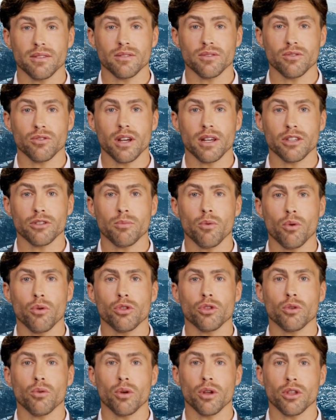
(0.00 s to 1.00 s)

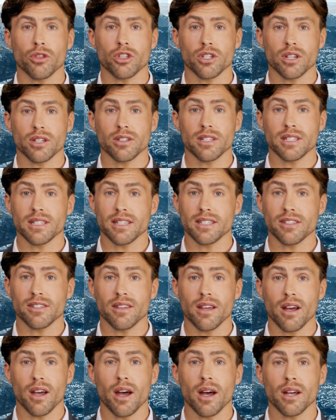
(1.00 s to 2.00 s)
transport you on a journey into
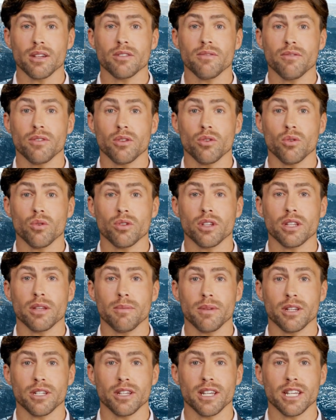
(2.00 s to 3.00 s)
the heart of the Nordic
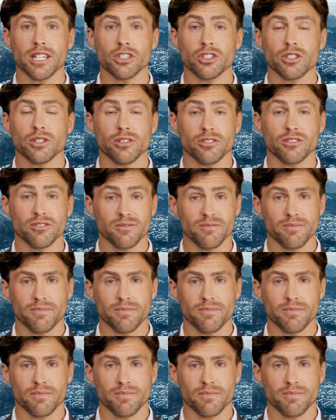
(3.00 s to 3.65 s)
Middle Ages.